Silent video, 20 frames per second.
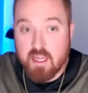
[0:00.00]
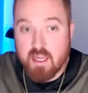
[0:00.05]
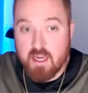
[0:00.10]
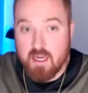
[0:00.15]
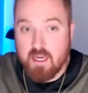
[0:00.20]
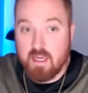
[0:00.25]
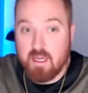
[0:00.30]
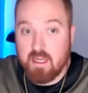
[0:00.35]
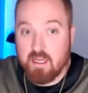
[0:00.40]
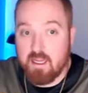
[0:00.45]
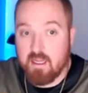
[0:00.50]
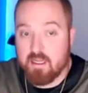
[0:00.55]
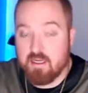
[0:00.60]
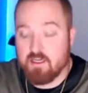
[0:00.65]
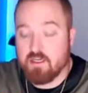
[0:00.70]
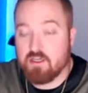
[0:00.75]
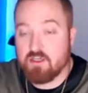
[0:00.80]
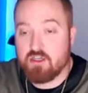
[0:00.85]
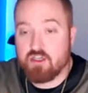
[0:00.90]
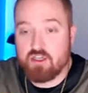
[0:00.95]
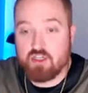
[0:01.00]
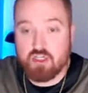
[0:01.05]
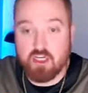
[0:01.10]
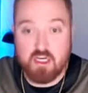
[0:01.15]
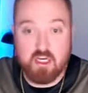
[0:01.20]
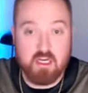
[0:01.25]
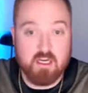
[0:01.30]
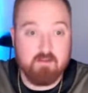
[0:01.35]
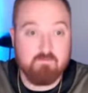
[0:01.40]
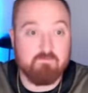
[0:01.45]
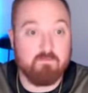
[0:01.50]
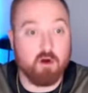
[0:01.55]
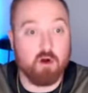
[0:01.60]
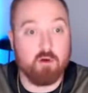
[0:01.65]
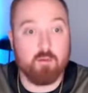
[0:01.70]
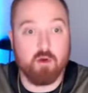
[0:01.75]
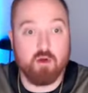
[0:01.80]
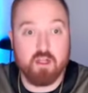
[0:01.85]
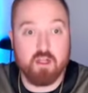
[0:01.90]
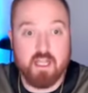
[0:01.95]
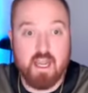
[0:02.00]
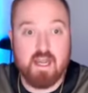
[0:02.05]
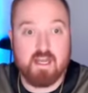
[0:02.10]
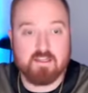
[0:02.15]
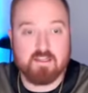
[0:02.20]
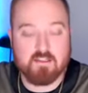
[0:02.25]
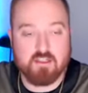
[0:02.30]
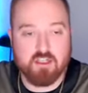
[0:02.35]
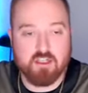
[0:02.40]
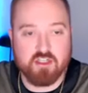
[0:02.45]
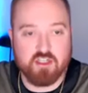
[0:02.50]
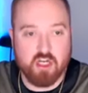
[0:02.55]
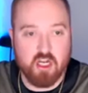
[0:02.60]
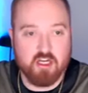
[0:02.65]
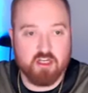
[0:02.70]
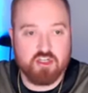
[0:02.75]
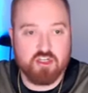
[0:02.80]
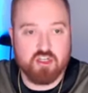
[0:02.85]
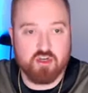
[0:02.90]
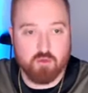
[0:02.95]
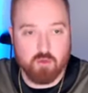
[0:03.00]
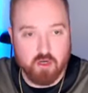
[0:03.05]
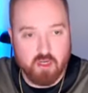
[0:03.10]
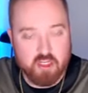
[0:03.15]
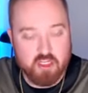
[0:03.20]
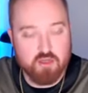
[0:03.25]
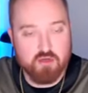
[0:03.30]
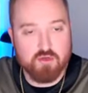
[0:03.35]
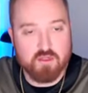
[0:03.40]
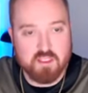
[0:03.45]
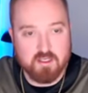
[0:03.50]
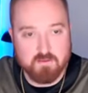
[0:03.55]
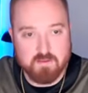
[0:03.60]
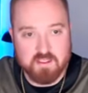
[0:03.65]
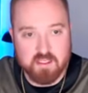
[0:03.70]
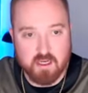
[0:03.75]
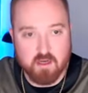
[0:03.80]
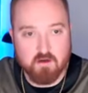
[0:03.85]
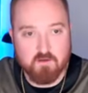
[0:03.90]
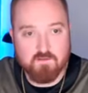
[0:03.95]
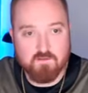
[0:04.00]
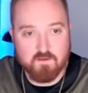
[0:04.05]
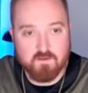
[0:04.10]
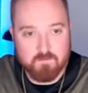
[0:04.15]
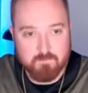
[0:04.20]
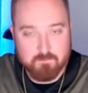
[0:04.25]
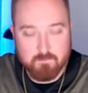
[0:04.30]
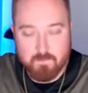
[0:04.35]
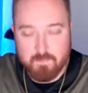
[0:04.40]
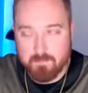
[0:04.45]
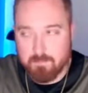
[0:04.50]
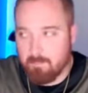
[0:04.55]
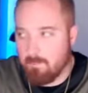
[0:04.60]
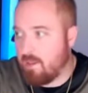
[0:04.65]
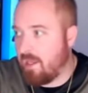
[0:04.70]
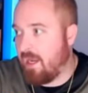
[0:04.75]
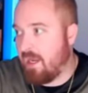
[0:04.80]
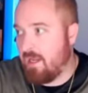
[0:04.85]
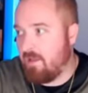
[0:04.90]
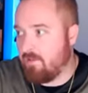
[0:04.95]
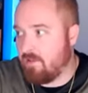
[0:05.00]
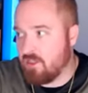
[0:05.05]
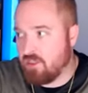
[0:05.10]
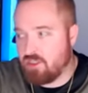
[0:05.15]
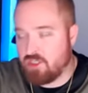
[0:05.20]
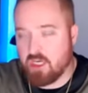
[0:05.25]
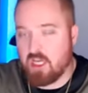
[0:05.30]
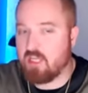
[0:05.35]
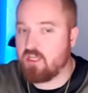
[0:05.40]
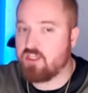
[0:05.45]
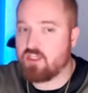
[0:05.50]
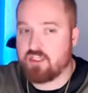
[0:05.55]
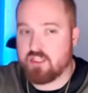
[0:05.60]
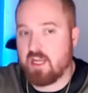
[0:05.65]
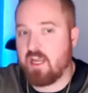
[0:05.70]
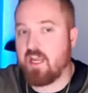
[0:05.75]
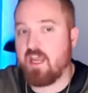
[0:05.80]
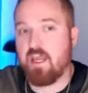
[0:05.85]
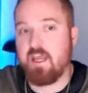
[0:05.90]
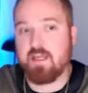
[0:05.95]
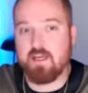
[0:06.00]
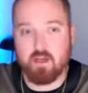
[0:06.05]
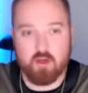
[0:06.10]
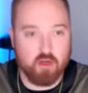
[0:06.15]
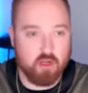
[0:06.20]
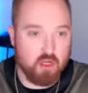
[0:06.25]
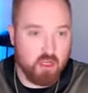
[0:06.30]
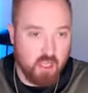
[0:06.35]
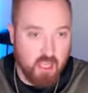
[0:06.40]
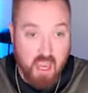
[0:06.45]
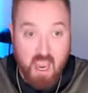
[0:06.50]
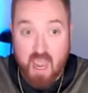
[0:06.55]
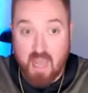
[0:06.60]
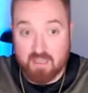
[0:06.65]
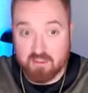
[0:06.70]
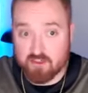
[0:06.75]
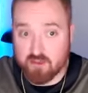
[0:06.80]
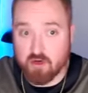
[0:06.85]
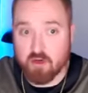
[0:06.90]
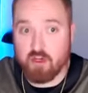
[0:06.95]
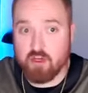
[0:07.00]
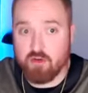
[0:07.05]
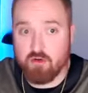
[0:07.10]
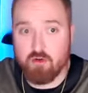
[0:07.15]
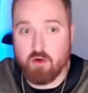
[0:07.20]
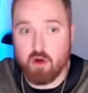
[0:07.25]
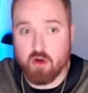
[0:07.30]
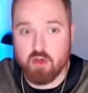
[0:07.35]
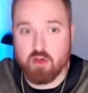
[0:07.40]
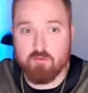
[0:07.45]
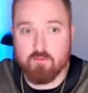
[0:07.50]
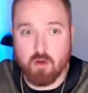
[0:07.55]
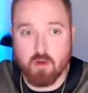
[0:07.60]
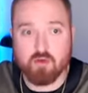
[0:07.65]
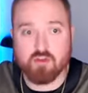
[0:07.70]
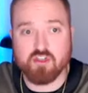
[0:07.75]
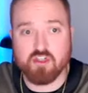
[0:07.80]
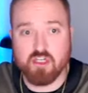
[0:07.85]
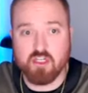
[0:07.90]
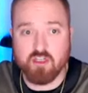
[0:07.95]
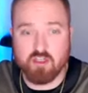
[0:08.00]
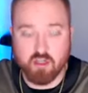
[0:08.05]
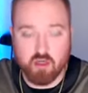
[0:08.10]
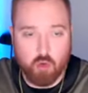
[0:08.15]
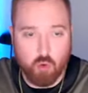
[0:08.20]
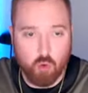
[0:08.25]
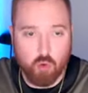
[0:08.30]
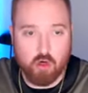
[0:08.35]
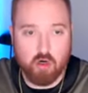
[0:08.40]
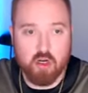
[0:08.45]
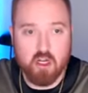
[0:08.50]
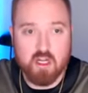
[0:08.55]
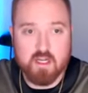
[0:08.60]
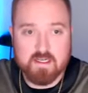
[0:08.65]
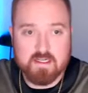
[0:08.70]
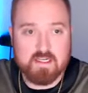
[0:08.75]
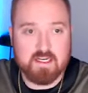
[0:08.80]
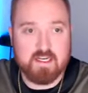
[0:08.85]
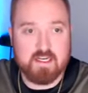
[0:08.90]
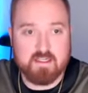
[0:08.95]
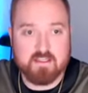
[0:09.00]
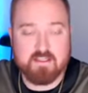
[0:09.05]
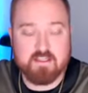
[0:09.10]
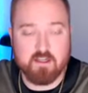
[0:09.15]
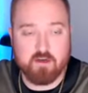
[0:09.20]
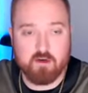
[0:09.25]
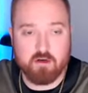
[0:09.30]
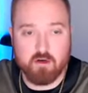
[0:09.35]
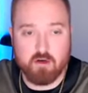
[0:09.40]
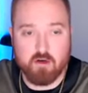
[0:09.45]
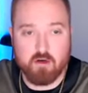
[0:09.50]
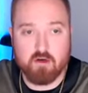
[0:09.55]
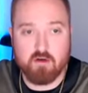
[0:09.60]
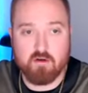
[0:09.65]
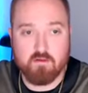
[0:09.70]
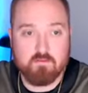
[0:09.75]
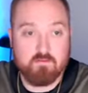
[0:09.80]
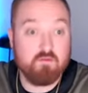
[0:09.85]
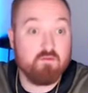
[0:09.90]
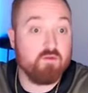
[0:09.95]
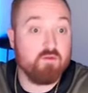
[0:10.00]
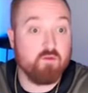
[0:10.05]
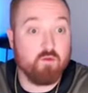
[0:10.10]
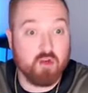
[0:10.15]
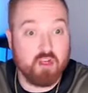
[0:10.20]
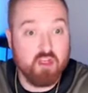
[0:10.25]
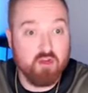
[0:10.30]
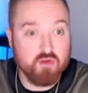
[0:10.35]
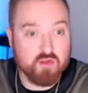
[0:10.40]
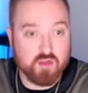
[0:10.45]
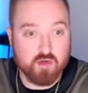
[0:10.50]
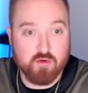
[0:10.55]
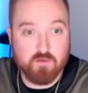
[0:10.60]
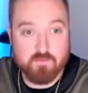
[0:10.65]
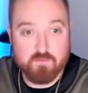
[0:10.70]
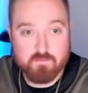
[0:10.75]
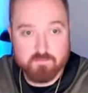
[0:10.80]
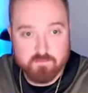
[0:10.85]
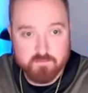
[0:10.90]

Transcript: and she verbally asked the judge to recuse himself. And the judge said, or uh, asked, "Are you are you motioning the court to consider recusal?"